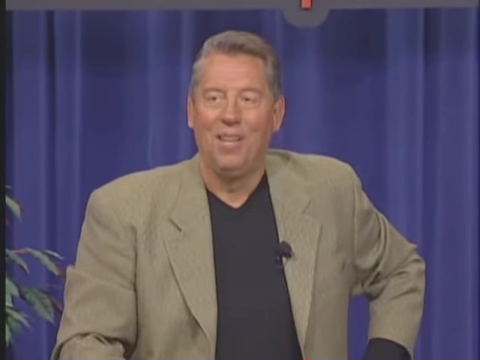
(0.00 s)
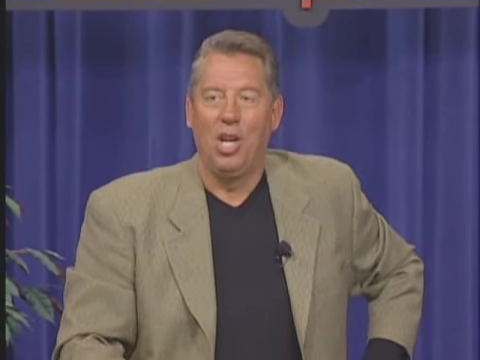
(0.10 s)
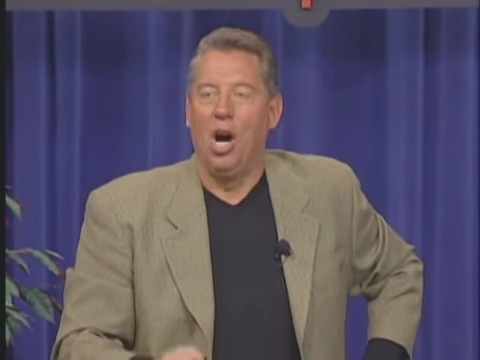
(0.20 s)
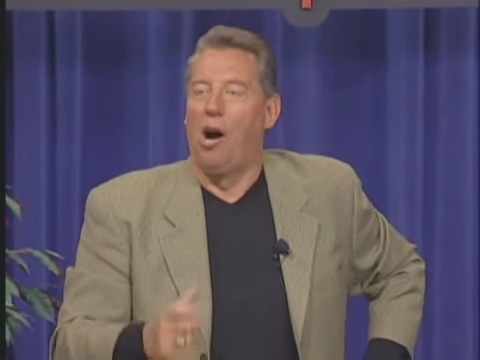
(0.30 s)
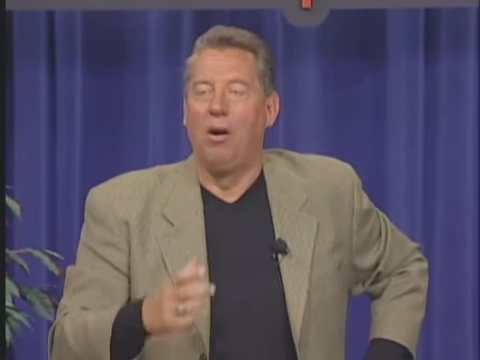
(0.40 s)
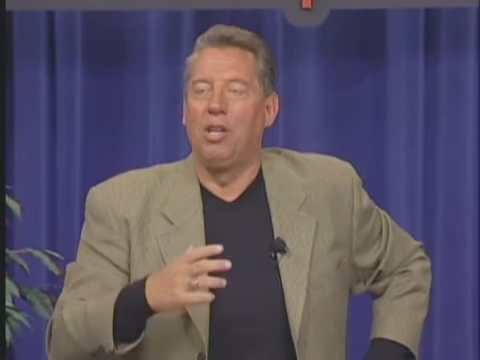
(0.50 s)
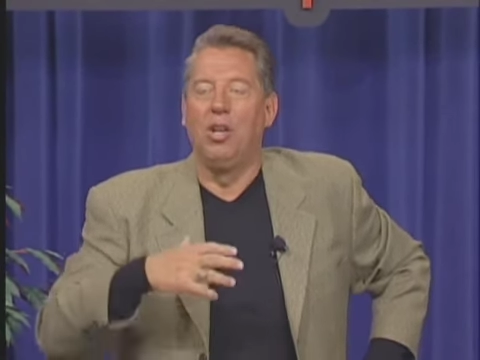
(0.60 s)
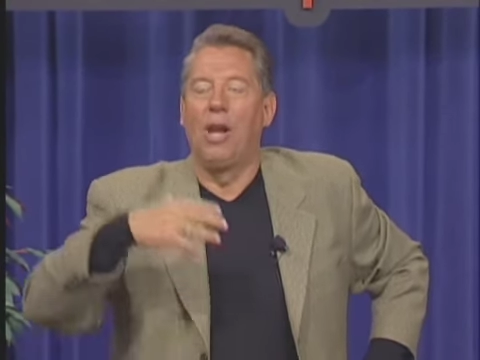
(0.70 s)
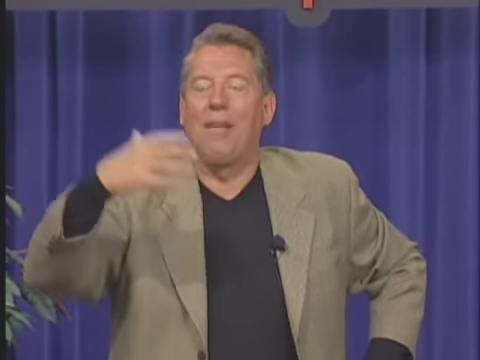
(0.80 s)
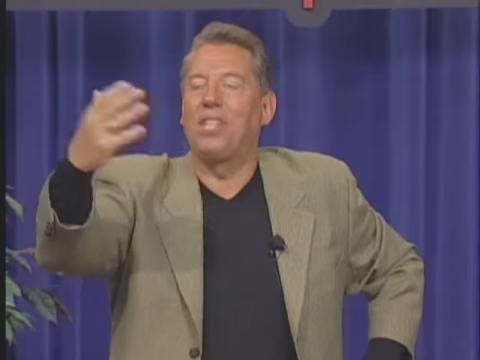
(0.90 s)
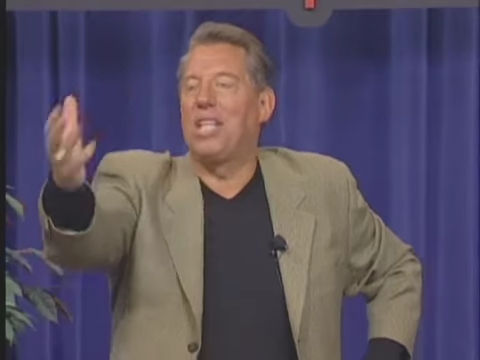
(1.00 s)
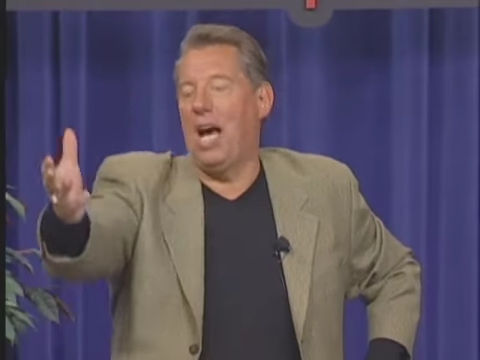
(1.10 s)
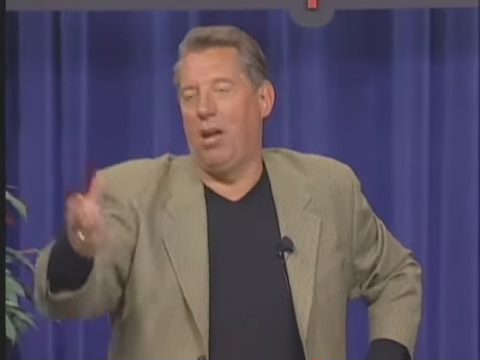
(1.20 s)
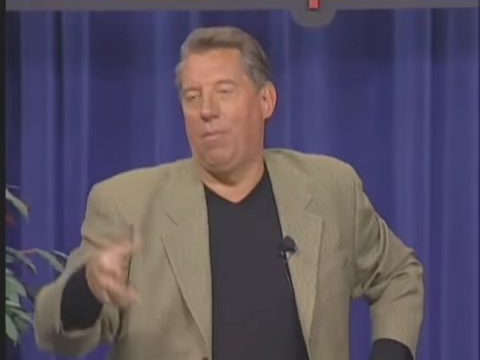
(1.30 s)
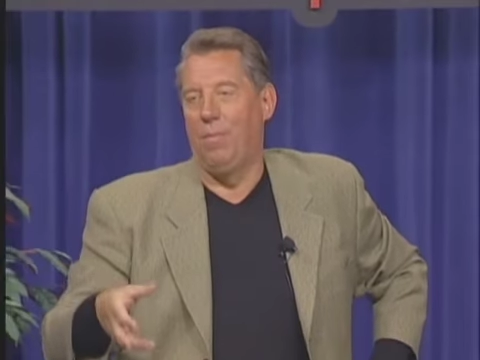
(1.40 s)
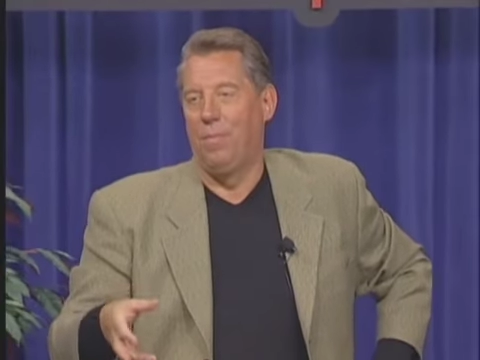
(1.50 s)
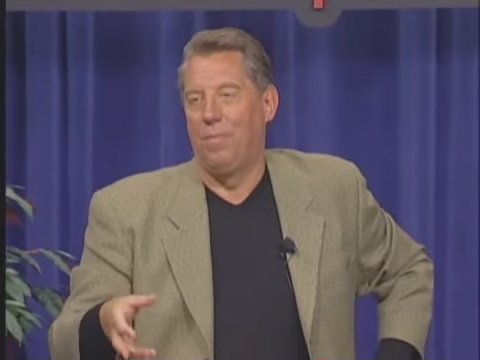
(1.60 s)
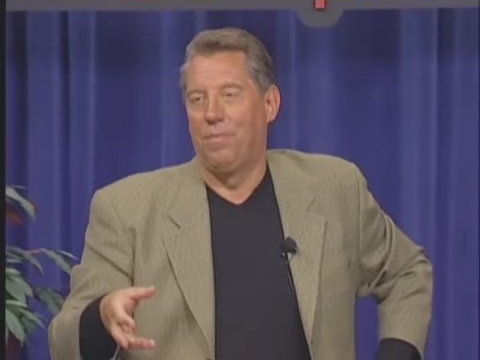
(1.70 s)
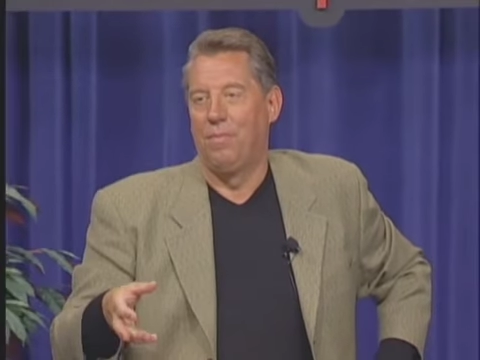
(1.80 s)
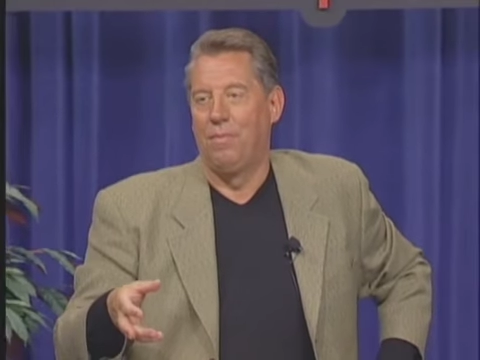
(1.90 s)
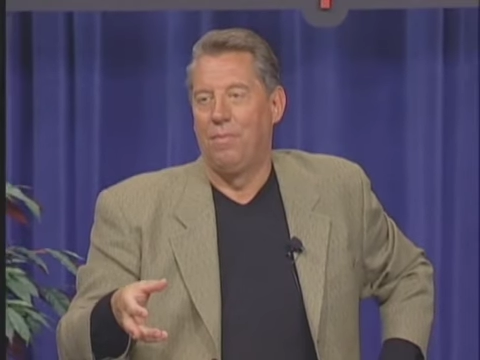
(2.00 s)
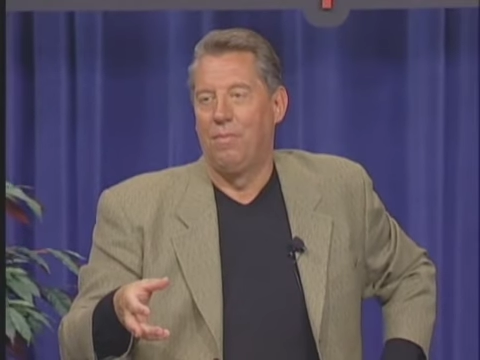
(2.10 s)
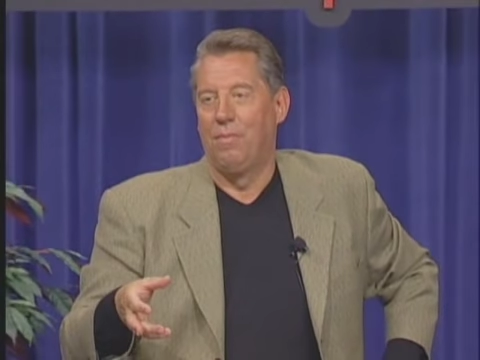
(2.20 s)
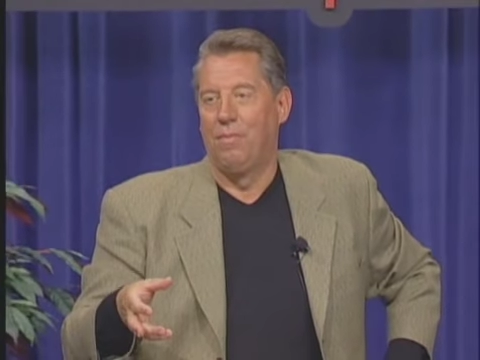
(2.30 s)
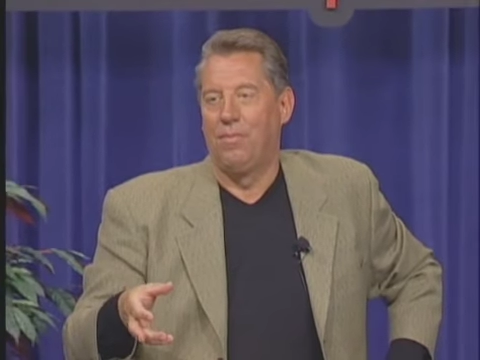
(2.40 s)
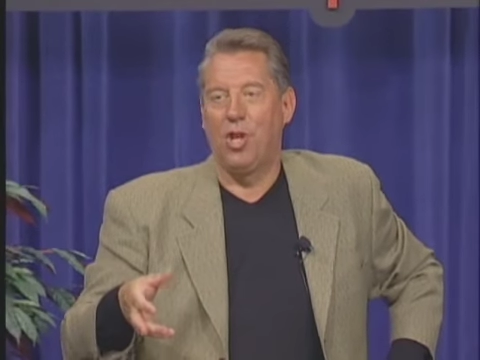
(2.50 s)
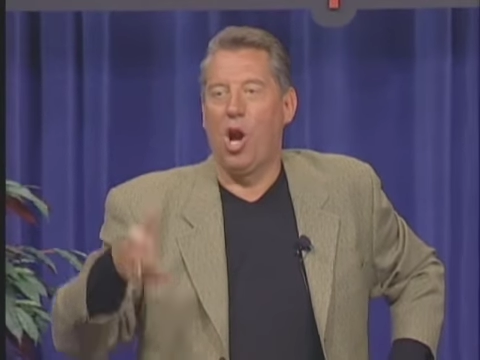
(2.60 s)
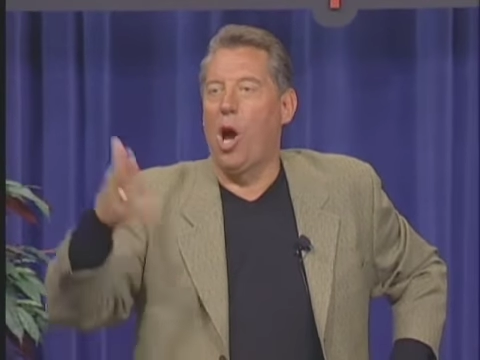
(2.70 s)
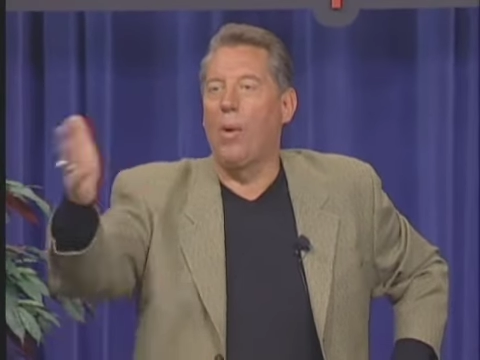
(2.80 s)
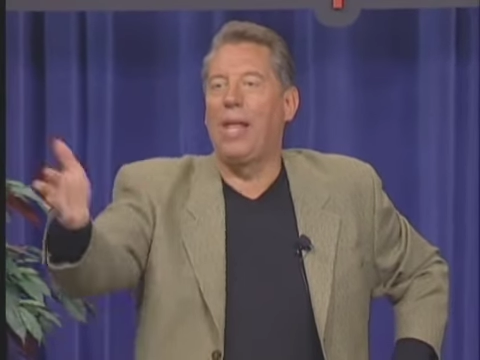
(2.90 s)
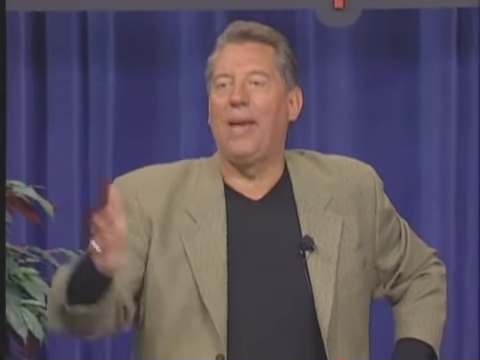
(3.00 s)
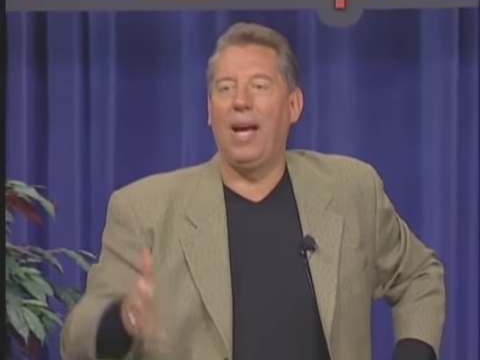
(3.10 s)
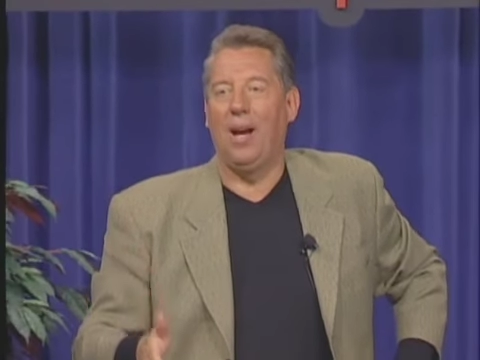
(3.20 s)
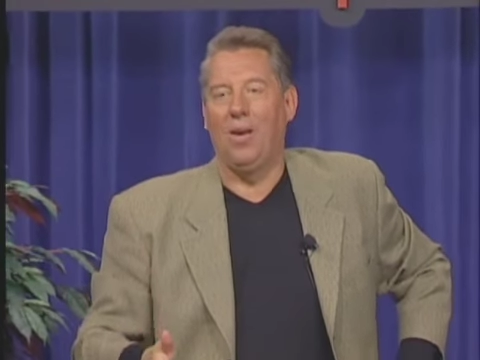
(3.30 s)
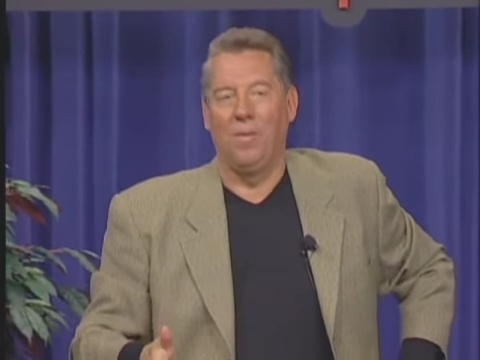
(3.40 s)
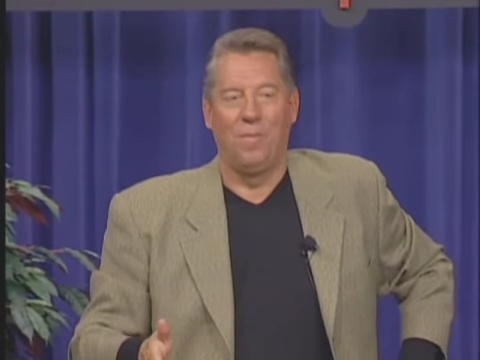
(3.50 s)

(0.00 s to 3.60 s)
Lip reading: You don't have to tell them. They're already there.